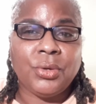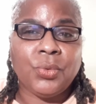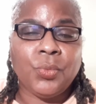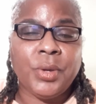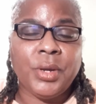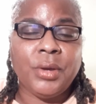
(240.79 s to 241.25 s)

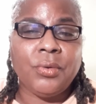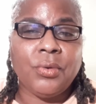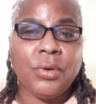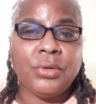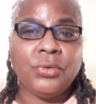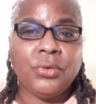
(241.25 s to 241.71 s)
we are
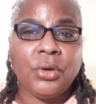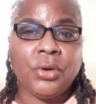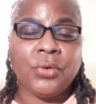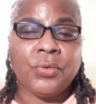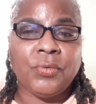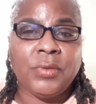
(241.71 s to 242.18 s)
going to
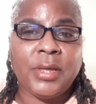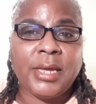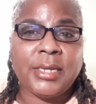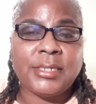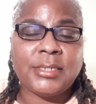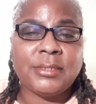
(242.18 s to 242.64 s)
learn
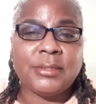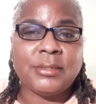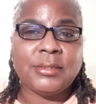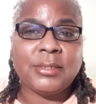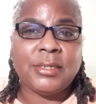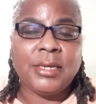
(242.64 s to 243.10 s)
that
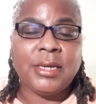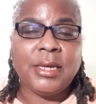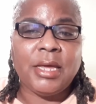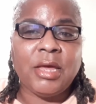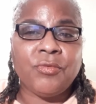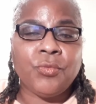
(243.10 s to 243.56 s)

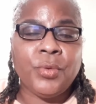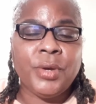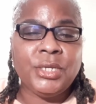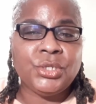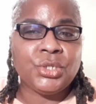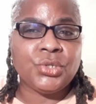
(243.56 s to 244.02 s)
if
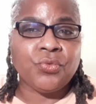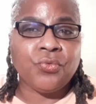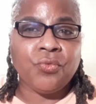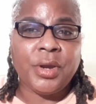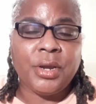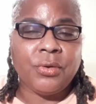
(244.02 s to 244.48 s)
we
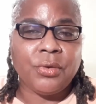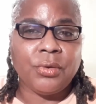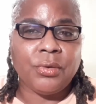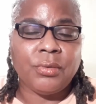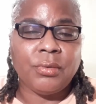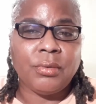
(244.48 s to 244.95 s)

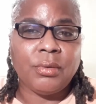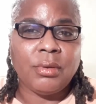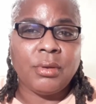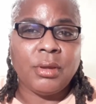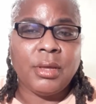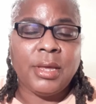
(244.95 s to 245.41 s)
surrender
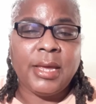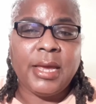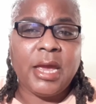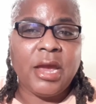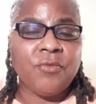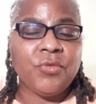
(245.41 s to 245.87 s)

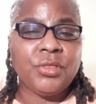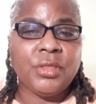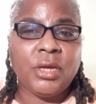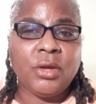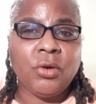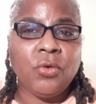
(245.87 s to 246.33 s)

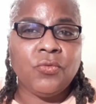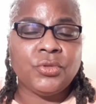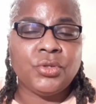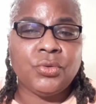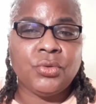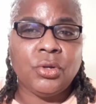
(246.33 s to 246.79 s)
everything over
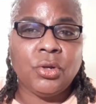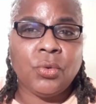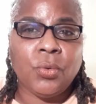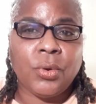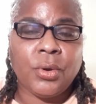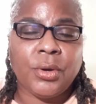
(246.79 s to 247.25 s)
to the
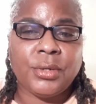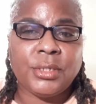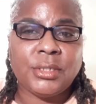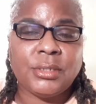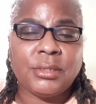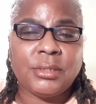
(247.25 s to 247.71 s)

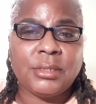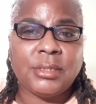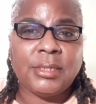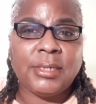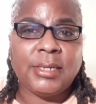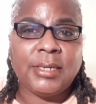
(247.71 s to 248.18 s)
Lord
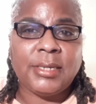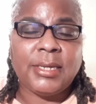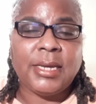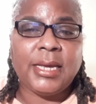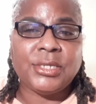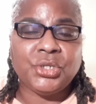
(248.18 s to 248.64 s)

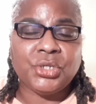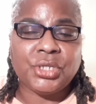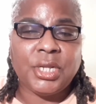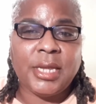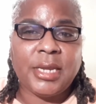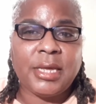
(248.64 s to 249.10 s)
and
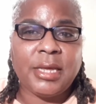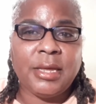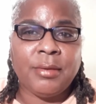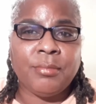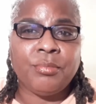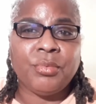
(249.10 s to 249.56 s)
just let
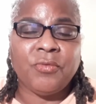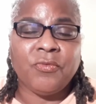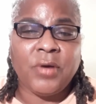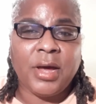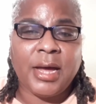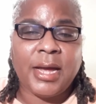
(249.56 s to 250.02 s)
Him
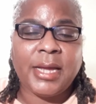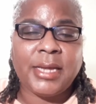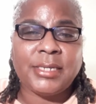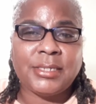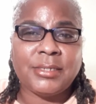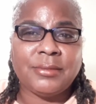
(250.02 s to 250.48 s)

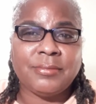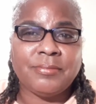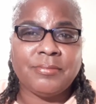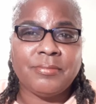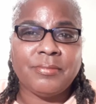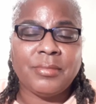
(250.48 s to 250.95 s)
provide,
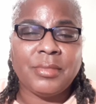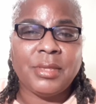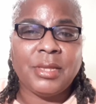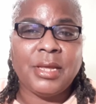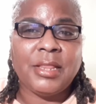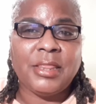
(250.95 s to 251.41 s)

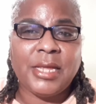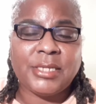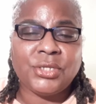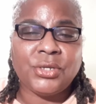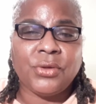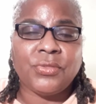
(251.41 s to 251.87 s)

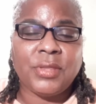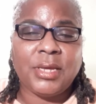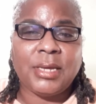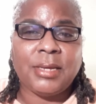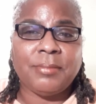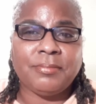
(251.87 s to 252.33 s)
that's our
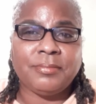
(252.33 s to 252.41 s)
theme.